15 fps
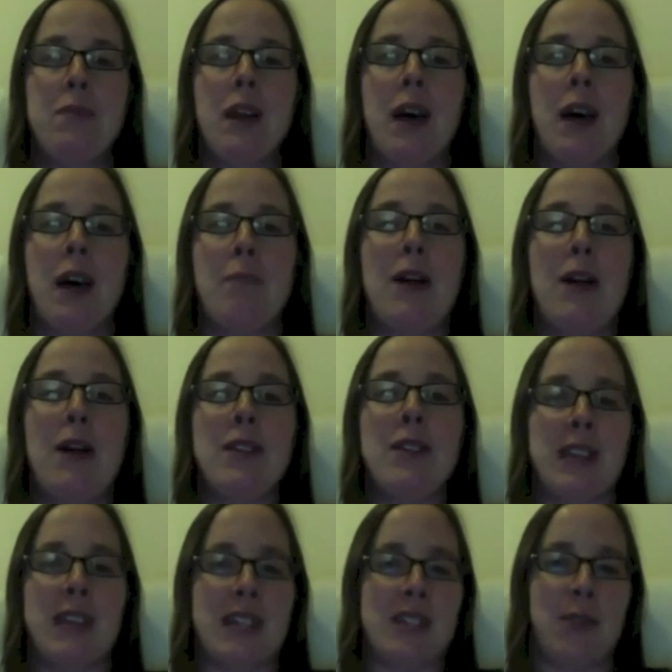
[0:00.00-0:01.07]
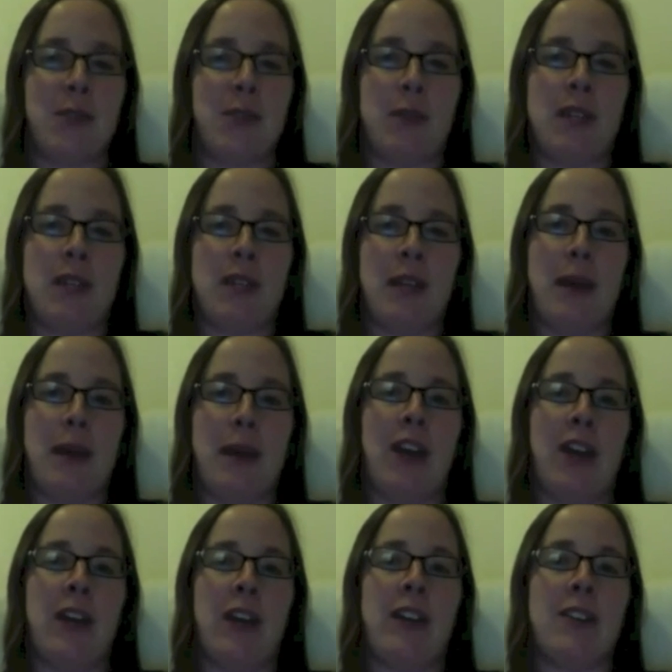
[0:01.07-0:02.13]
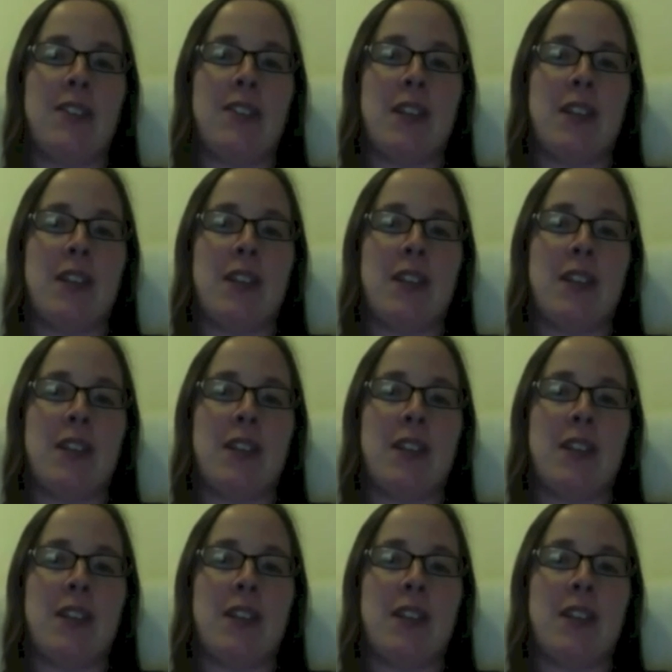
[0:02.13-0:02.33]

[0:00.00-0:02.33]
uh, melt that's formed in impact craters.